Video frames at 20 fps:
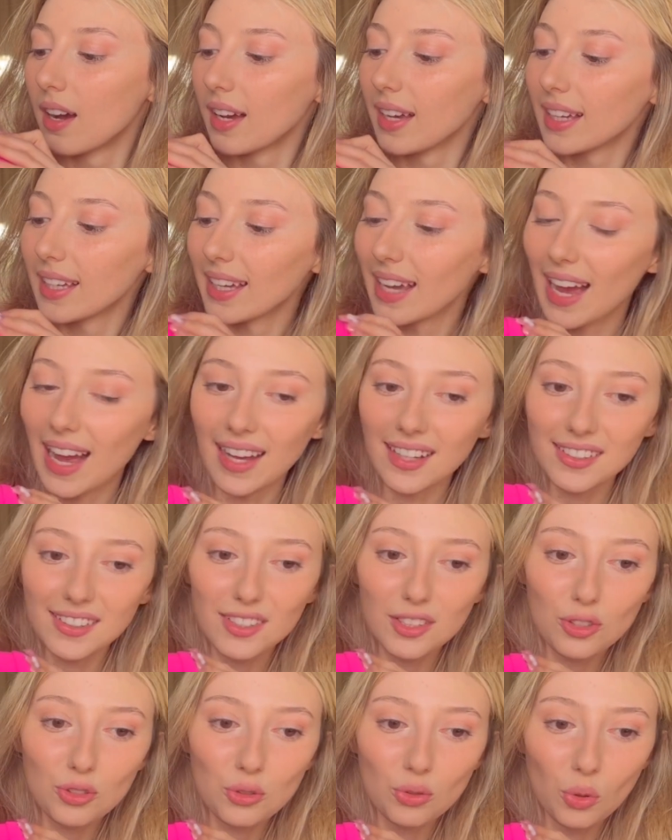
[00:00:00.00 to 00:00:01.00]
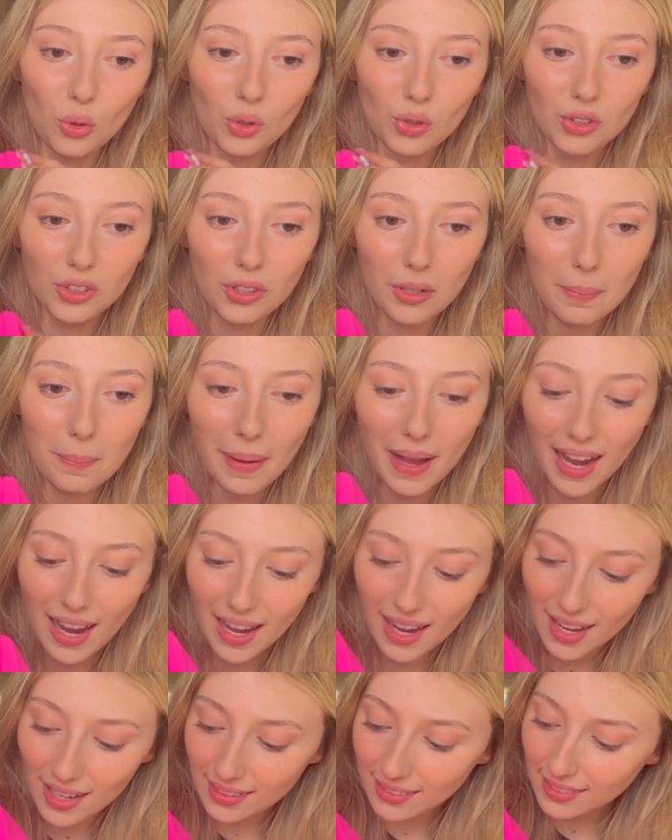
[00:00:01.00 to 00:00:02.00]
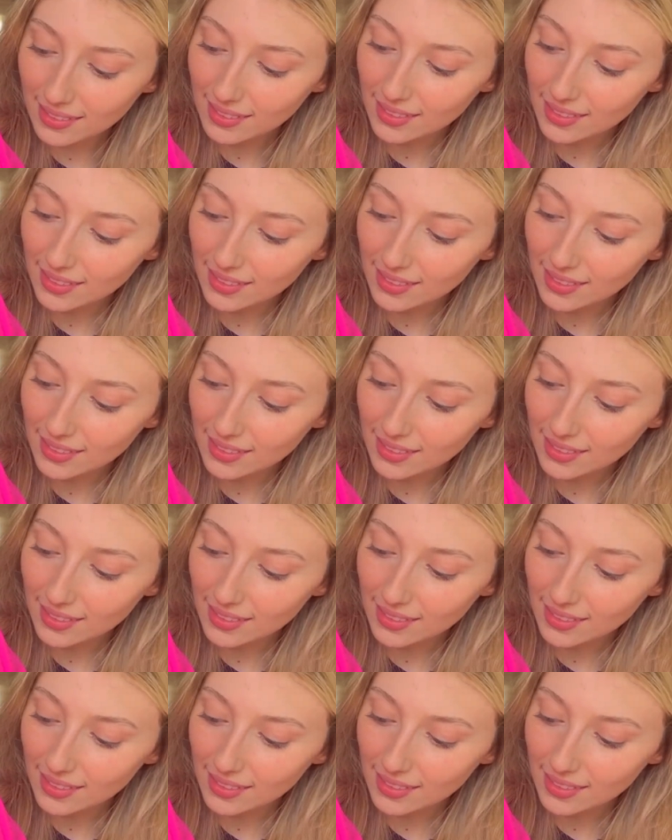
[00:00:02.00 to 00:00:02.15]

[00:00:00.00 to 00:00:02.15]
It has shoulder pads.